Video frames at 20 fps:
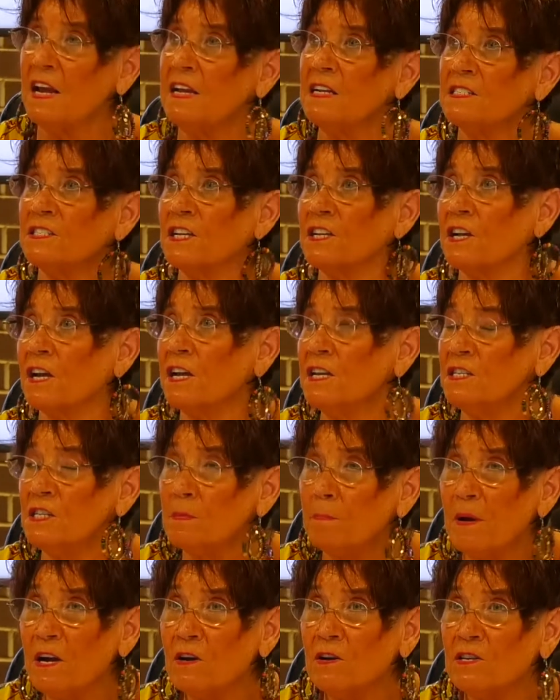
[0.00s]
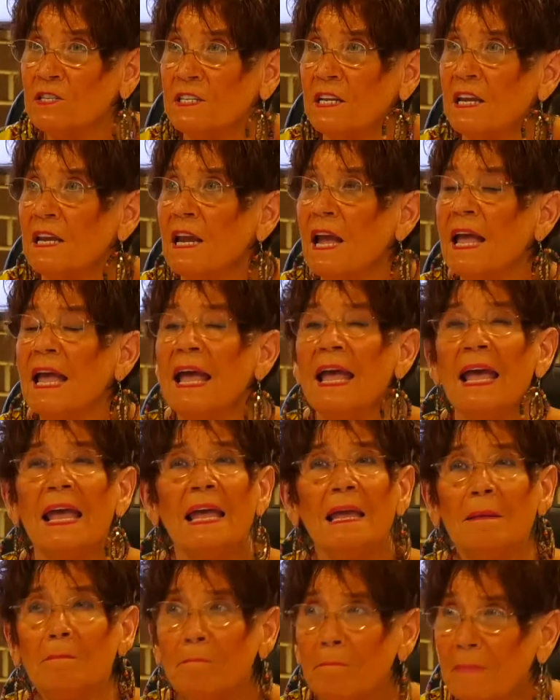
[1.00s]
it's a conspiracy.
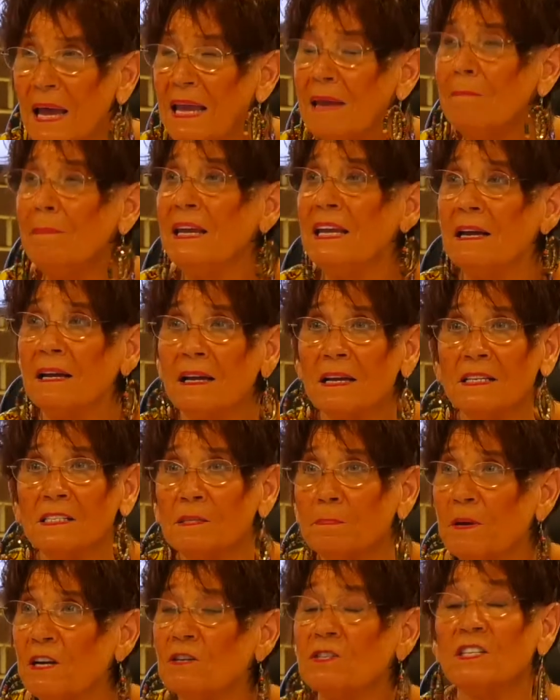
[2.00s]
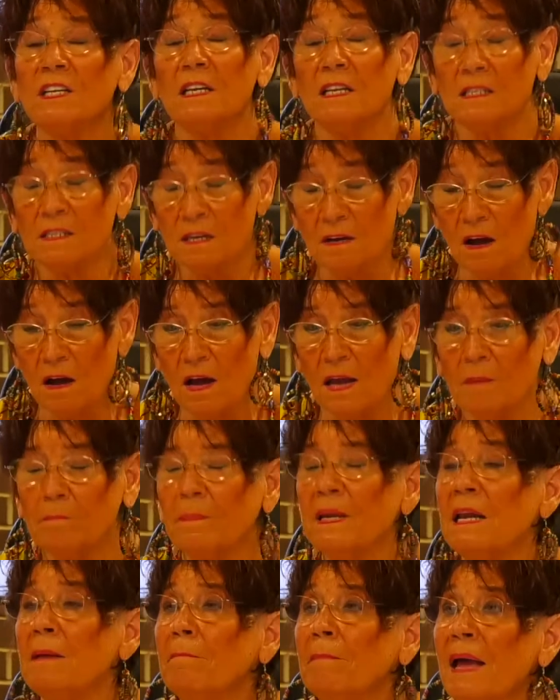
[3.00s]
It may be a conspiracy, it's not,
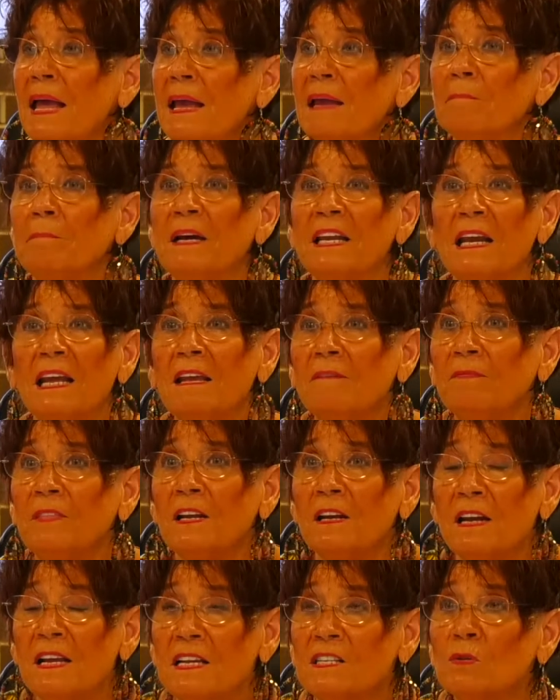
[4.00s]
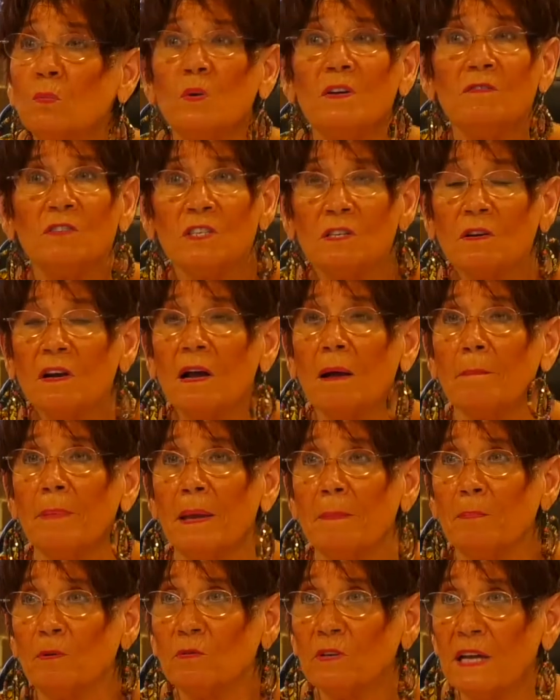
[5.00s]
but if it is, we've still got
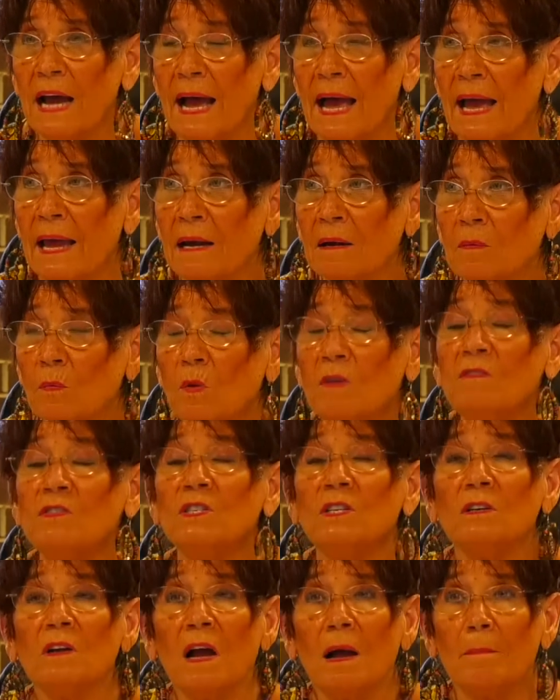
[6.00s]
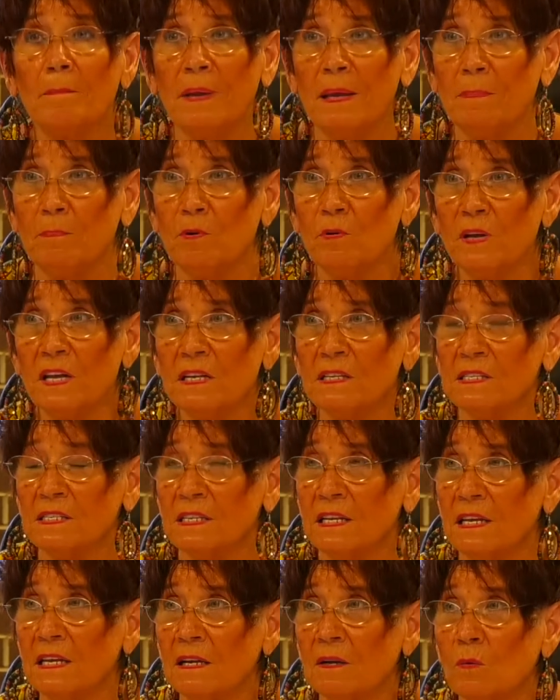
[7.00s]
people dying. We've still got people getting
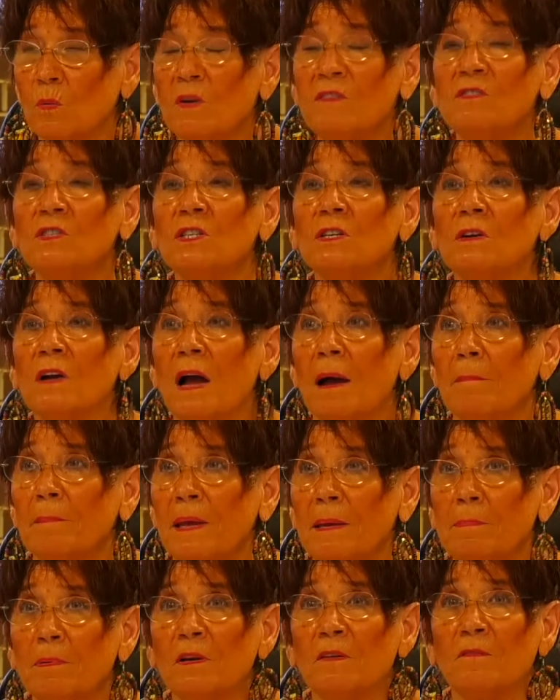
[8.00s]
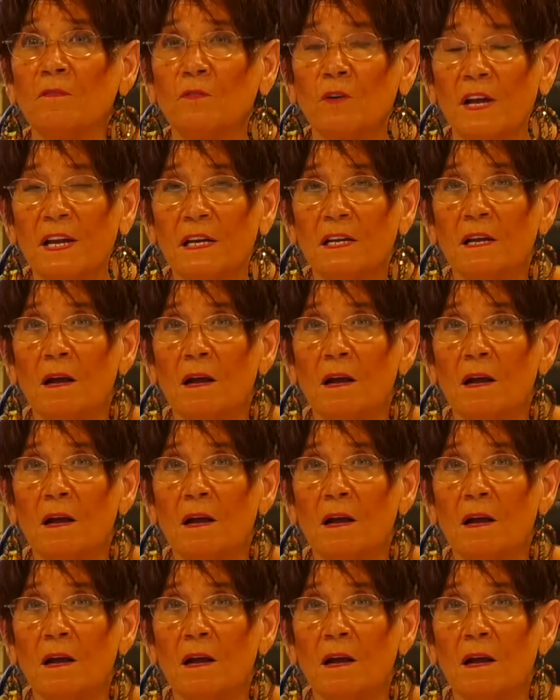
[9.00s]
sick. We've still got people afraid